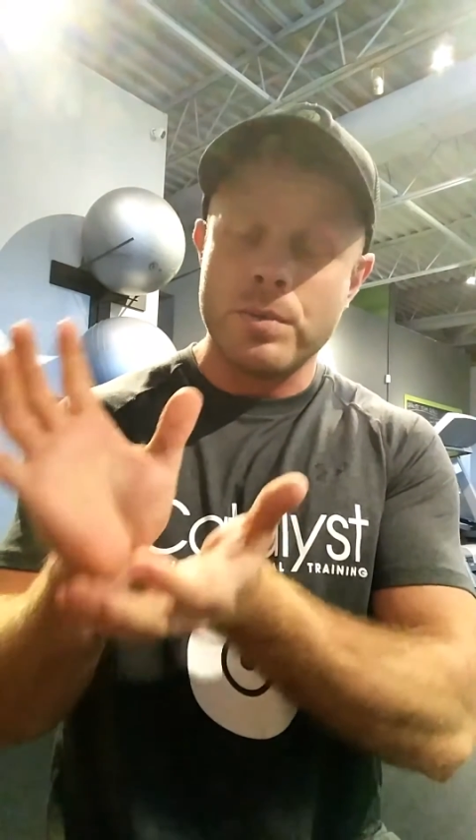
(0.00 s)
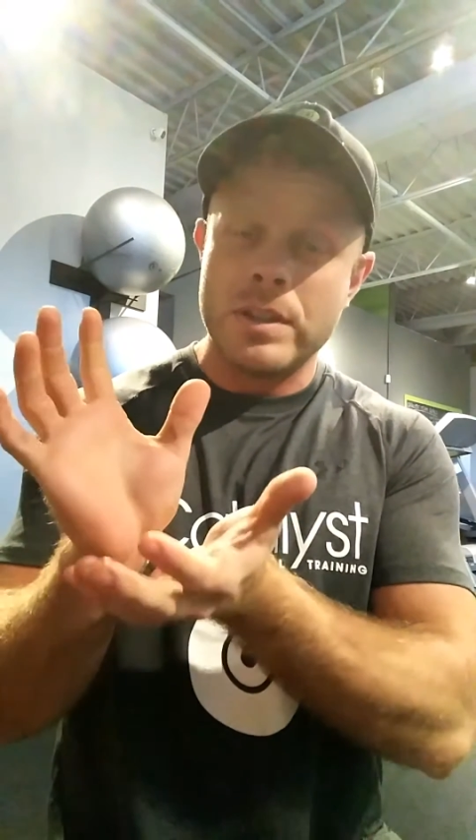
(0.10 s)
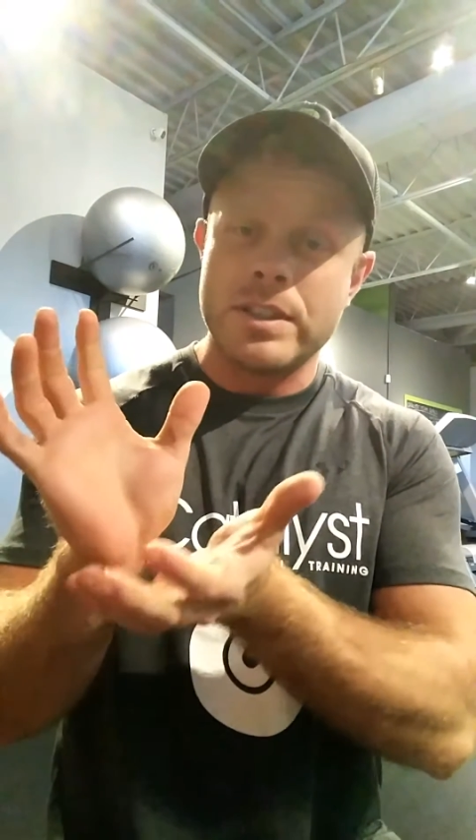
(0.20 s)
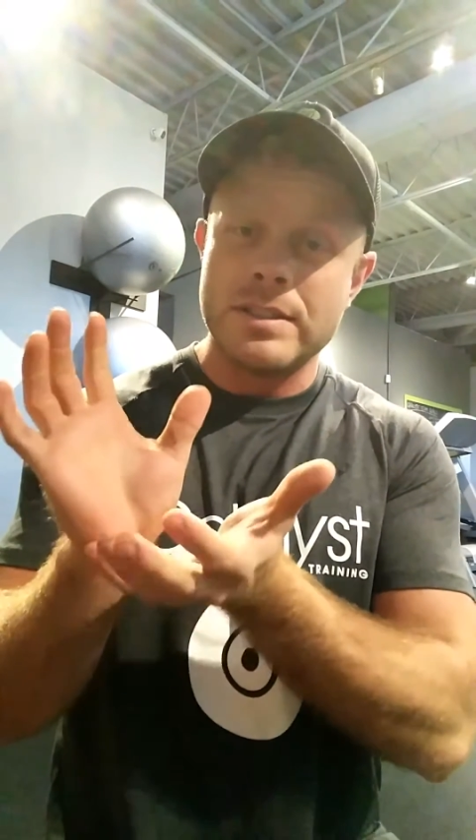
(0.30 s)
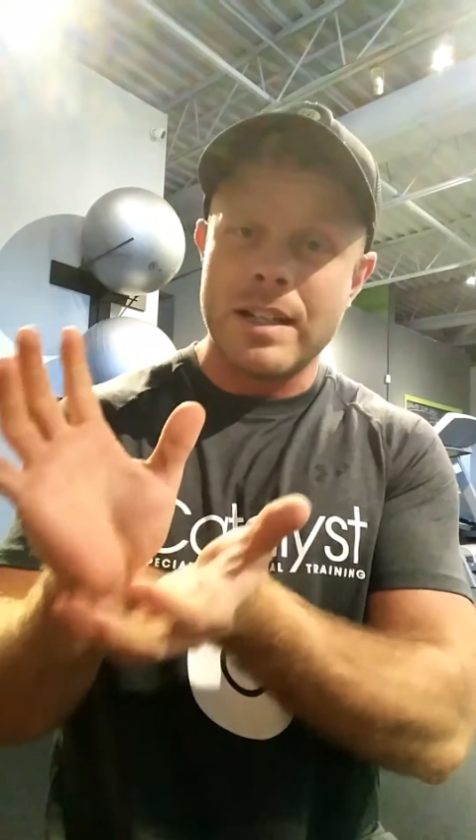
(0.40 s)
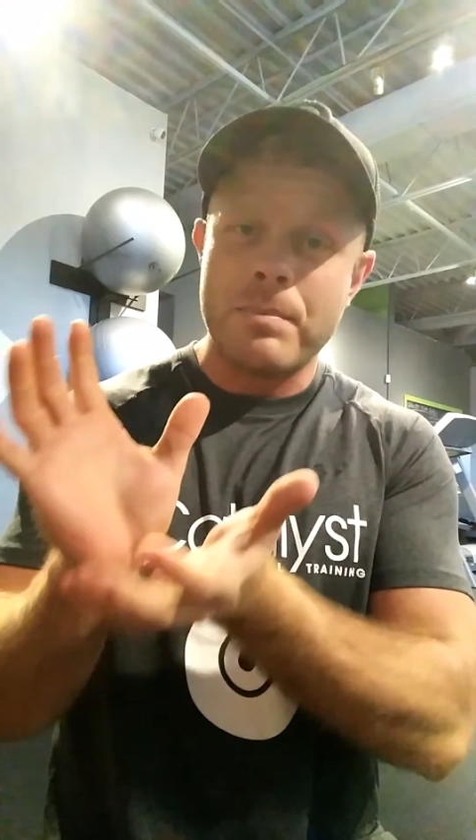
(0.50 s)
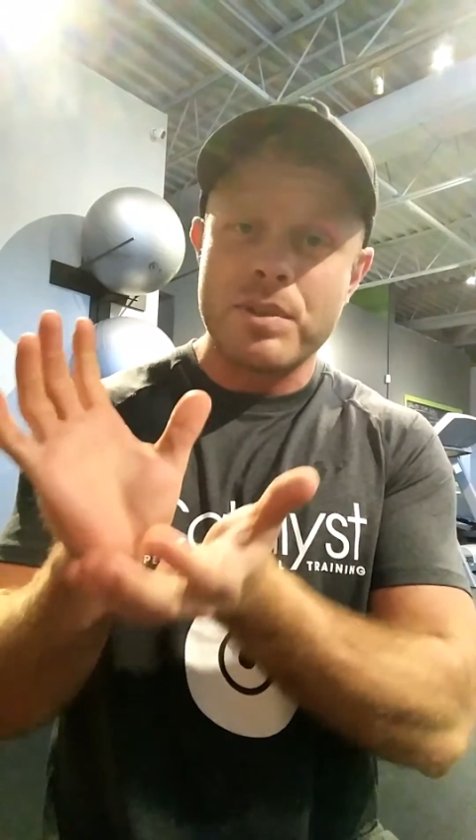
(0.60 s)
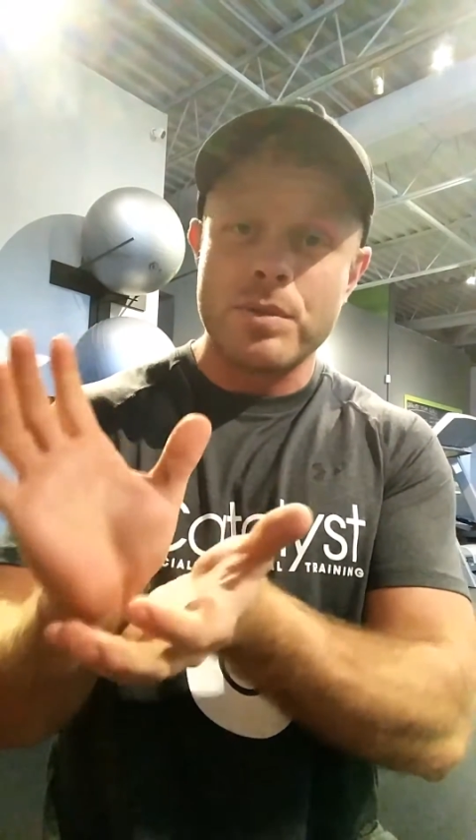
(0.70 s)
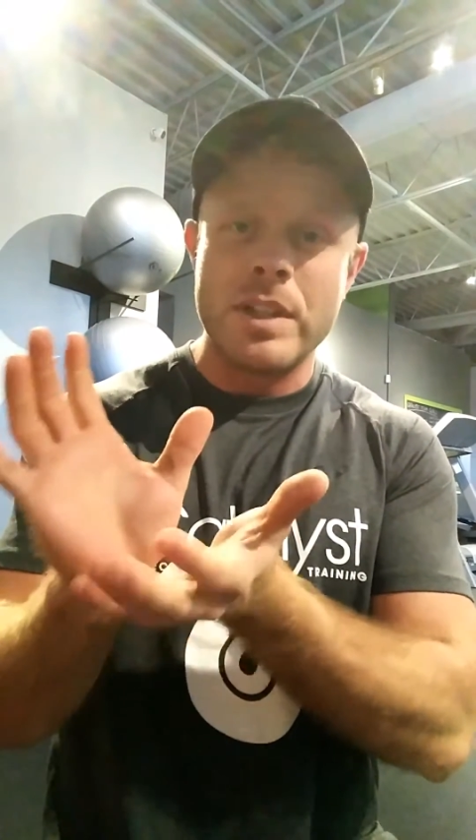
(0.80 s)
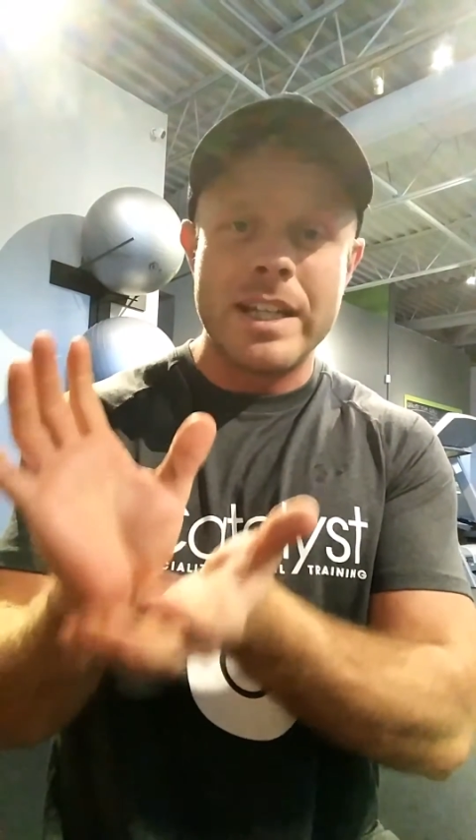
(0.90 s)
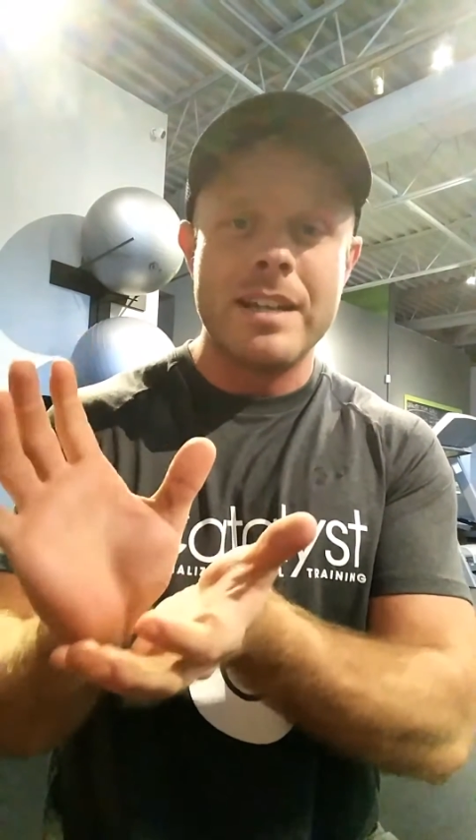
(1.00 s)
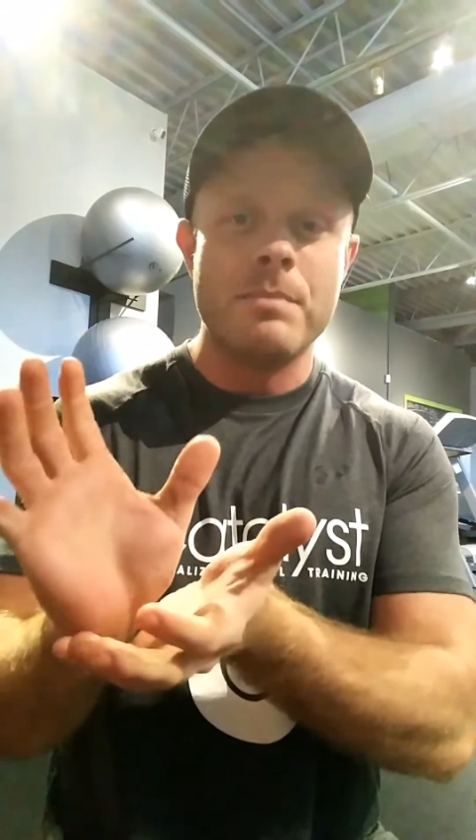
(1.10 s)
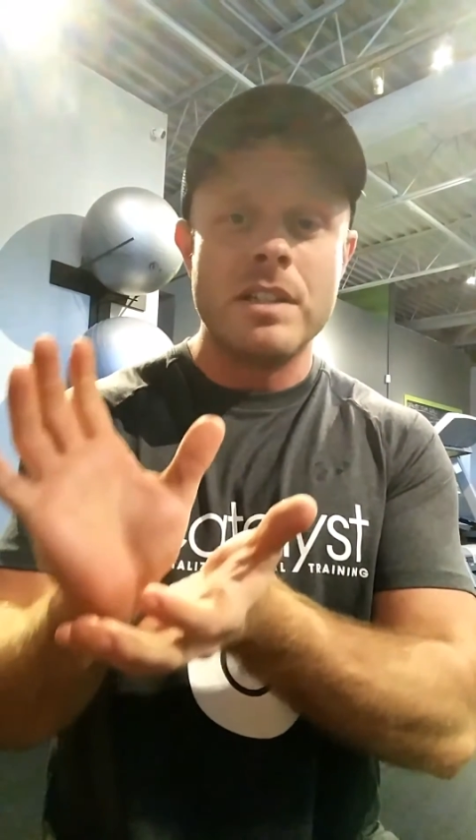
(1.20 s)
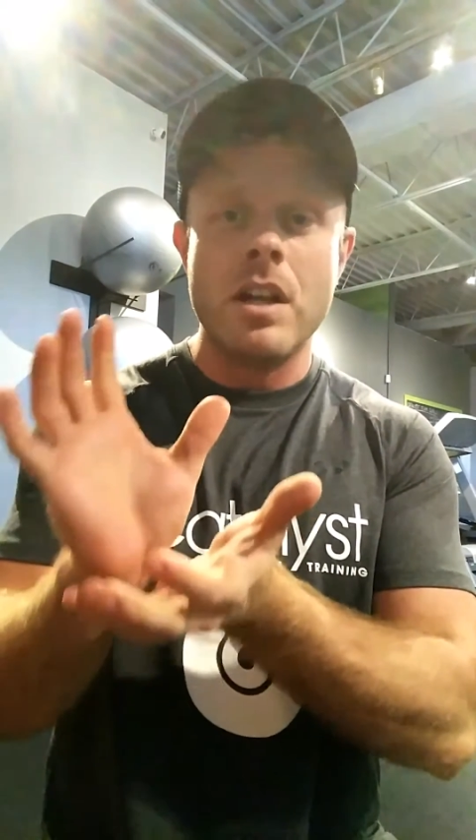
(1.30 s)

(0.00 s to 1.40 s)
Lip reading: which is up through the hip,